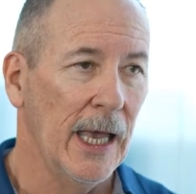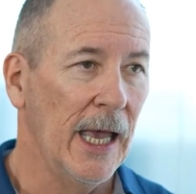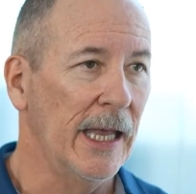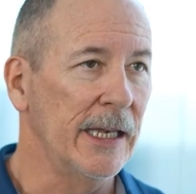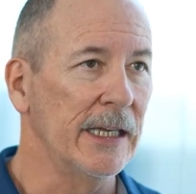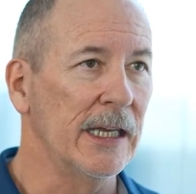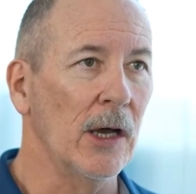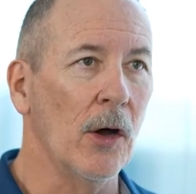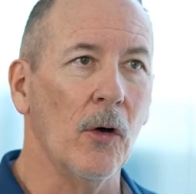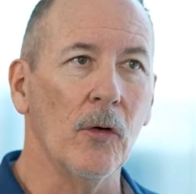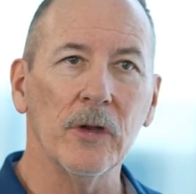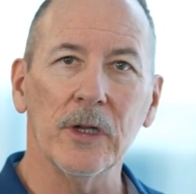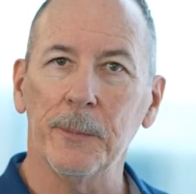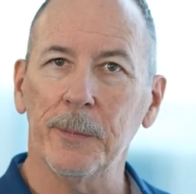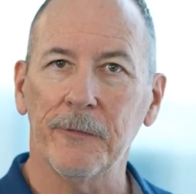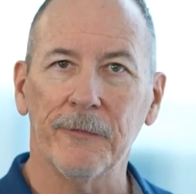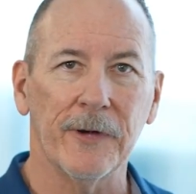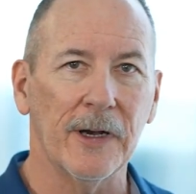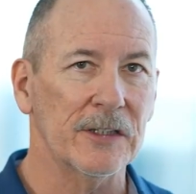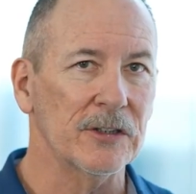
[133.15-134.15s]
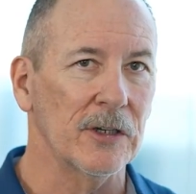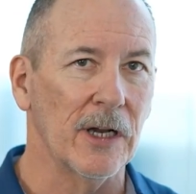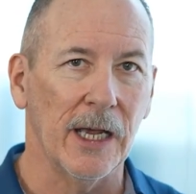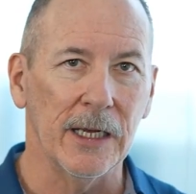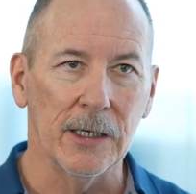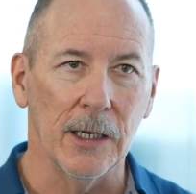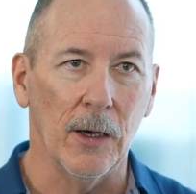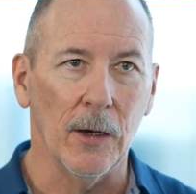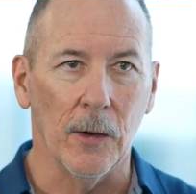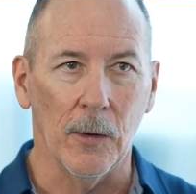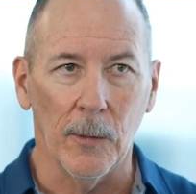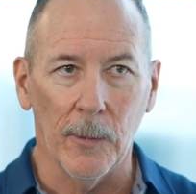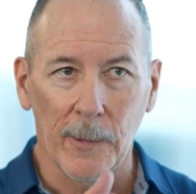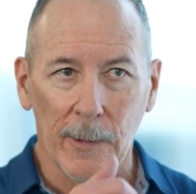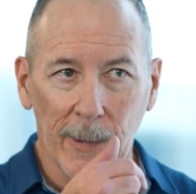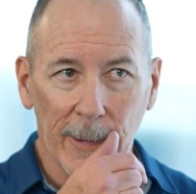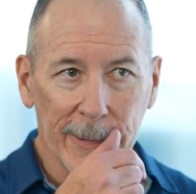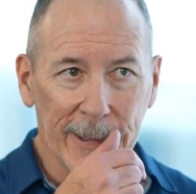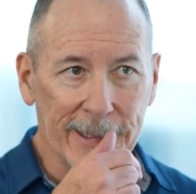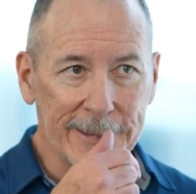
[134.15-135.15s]
And the only profession I know
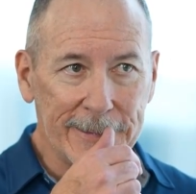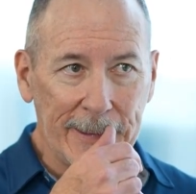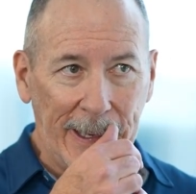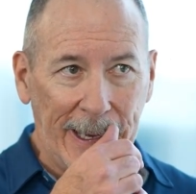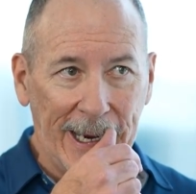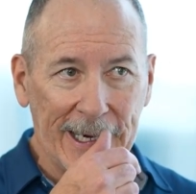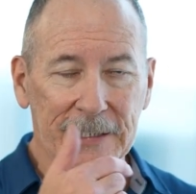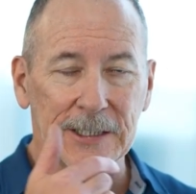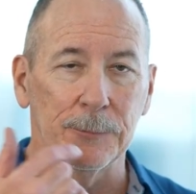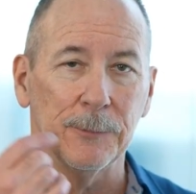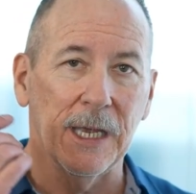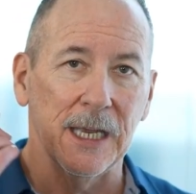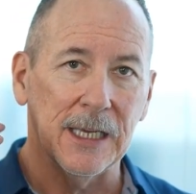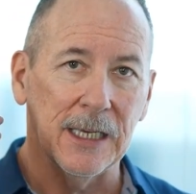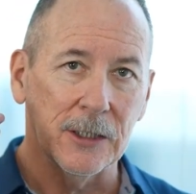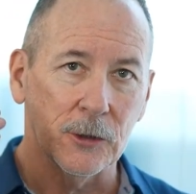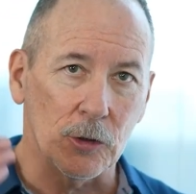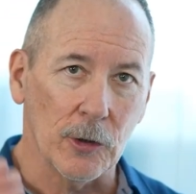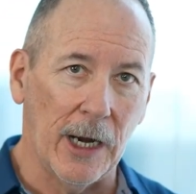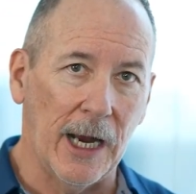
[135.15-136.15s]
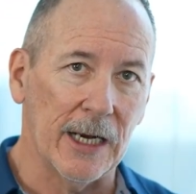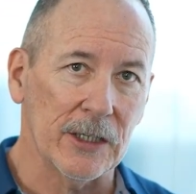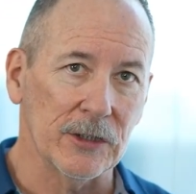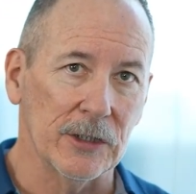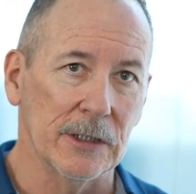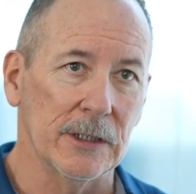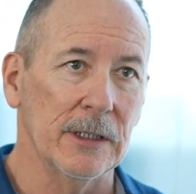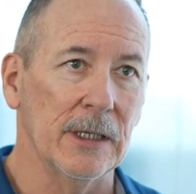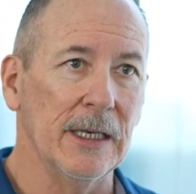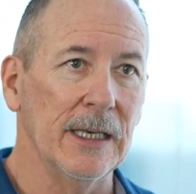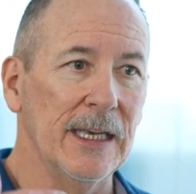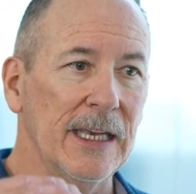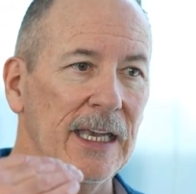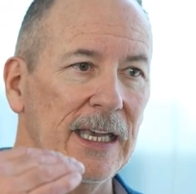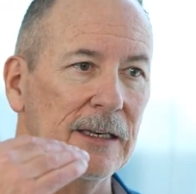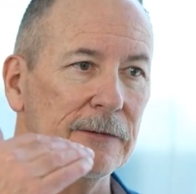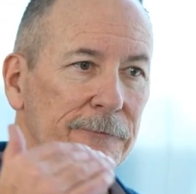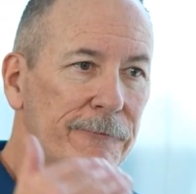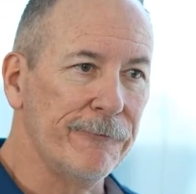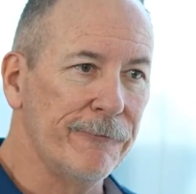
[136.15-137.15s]
that's actually making traction
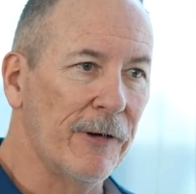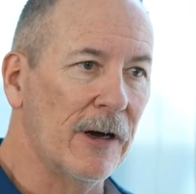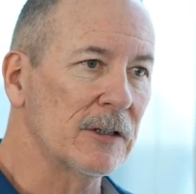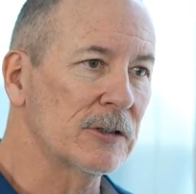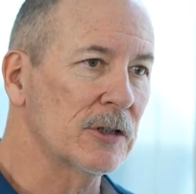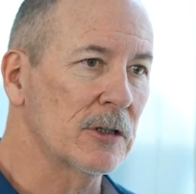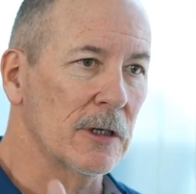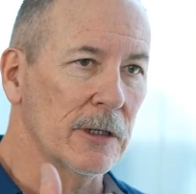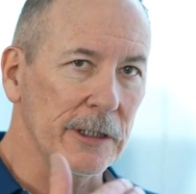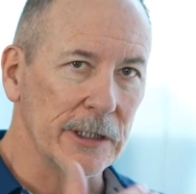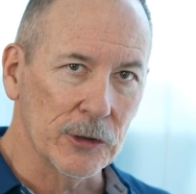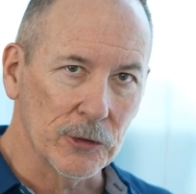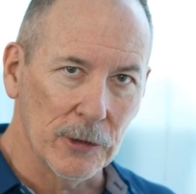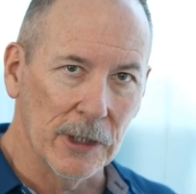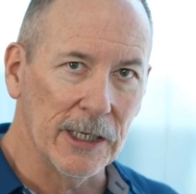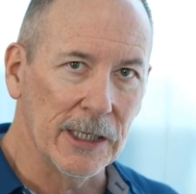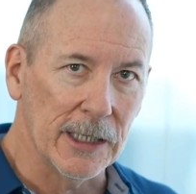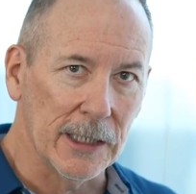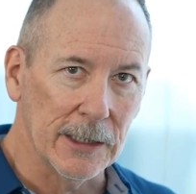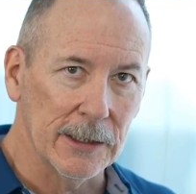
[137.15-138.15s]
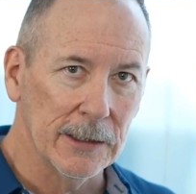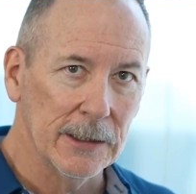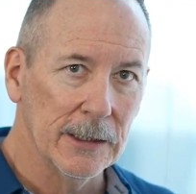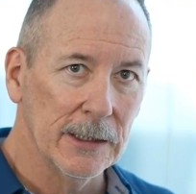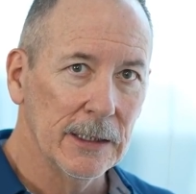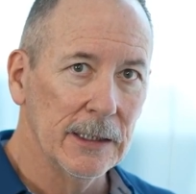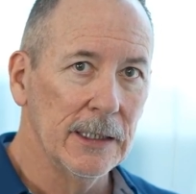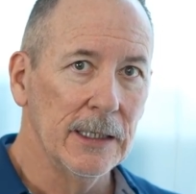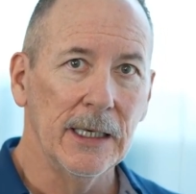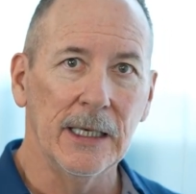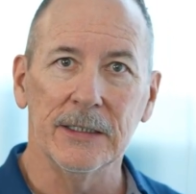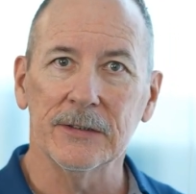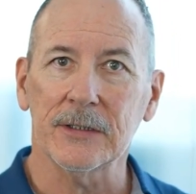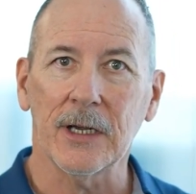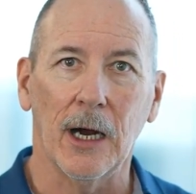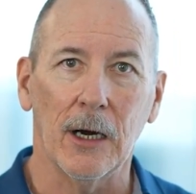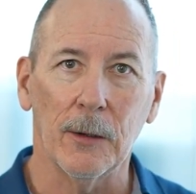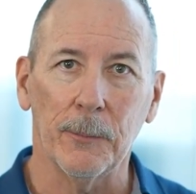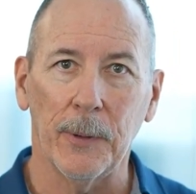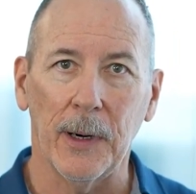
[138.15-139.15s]
in functionally treating it is
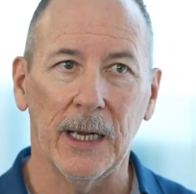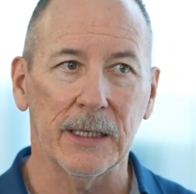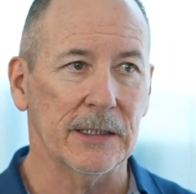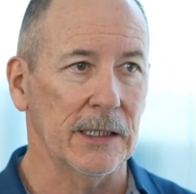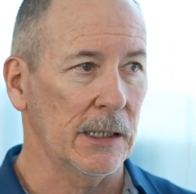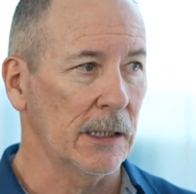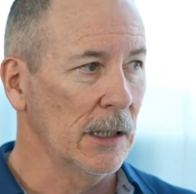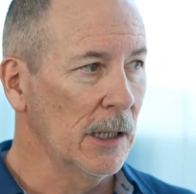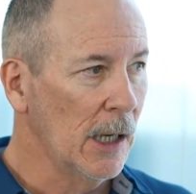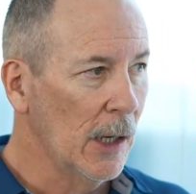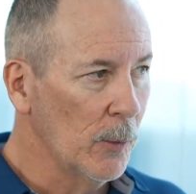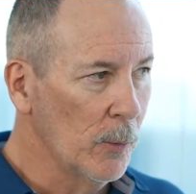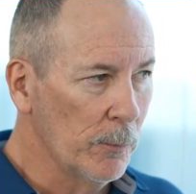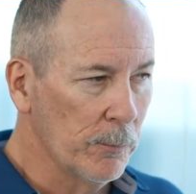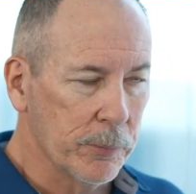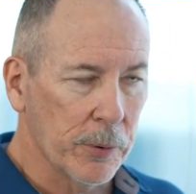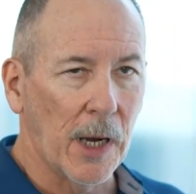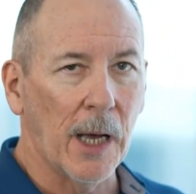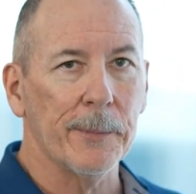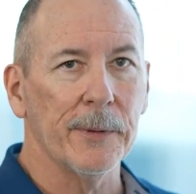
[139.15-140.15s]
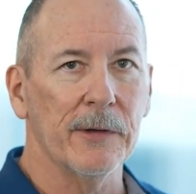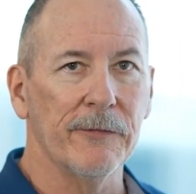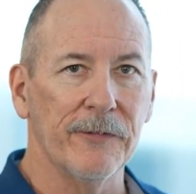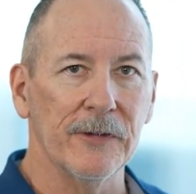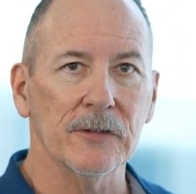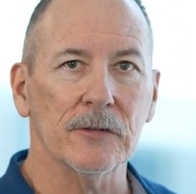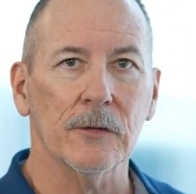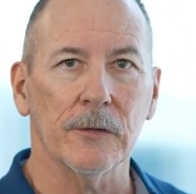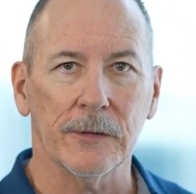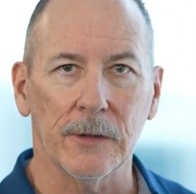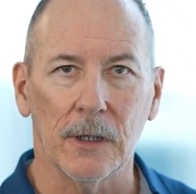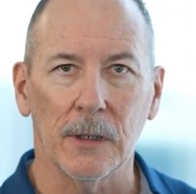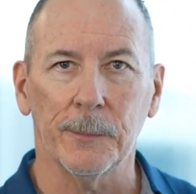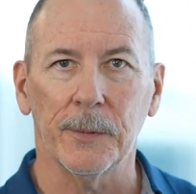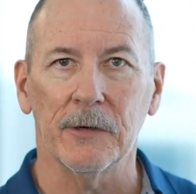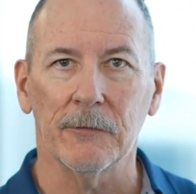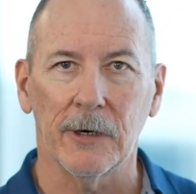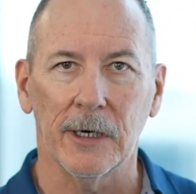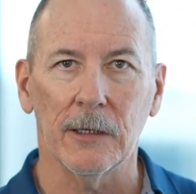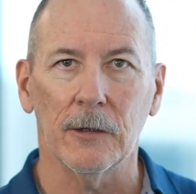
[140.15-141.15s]
chiropractic, probably physical
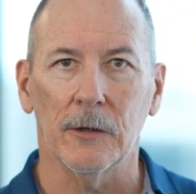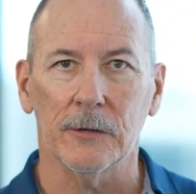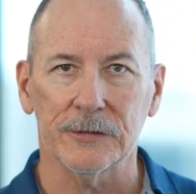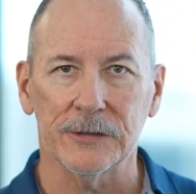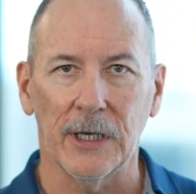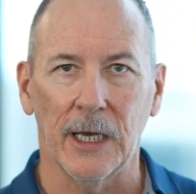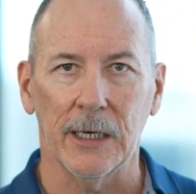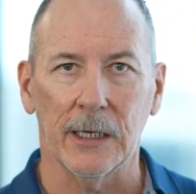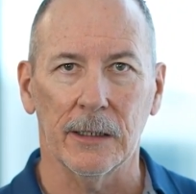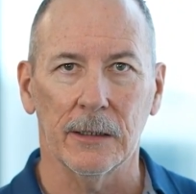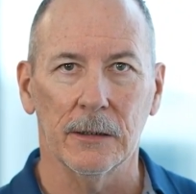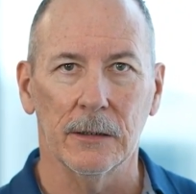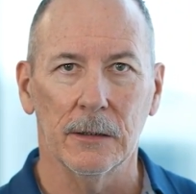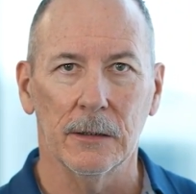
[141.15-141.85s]
therapy right alongside it.